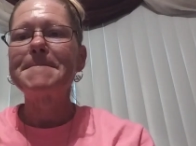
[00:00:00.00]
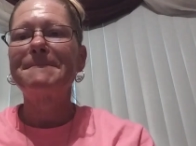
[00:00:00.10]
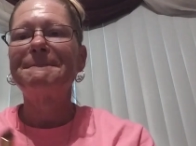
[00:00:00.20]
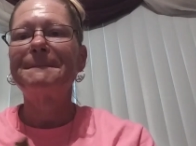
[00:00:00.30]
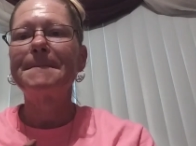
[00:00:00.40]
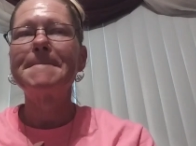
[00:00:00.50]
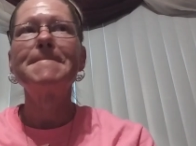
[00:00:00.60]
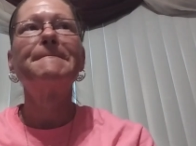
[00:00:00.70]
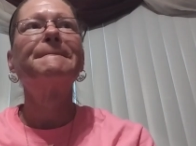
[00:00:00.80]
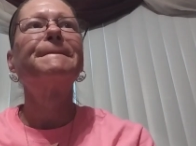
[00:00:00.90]
I
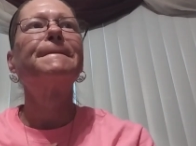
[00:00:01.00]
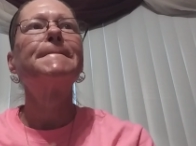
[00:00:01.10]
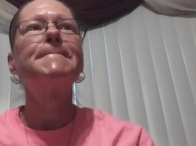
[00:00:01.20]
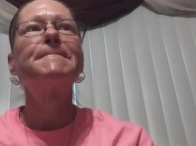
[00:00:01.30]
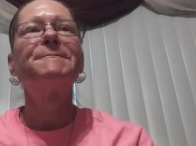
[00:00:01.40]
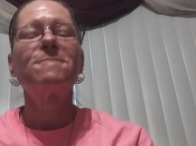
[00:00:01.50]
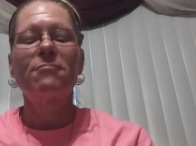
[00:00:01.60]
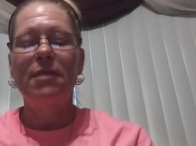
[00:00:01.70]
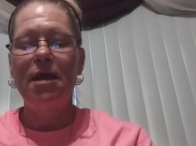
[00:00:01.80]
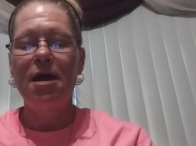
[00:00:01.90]
the football?
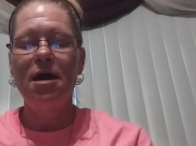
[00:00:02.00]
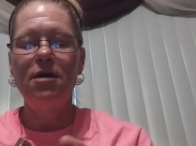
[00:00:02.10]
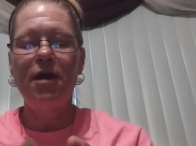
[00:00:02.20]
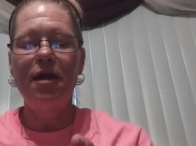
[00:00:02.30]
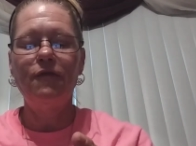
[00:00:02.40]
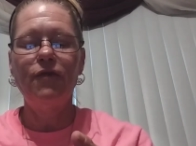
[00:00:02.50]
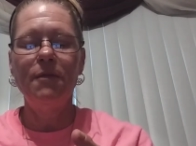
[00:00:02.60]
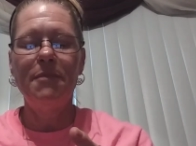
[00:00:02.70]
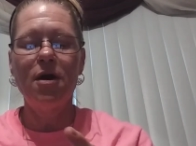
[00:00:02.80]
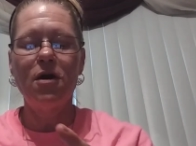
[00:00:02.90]
Yeah, you got a
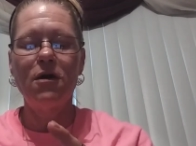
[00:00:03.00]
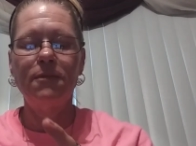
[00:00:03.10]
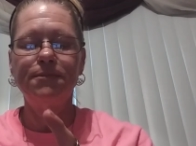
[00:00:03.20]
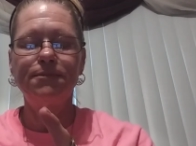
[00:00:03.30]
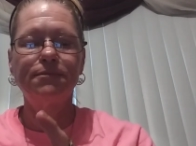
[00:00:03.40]
football. Yeah.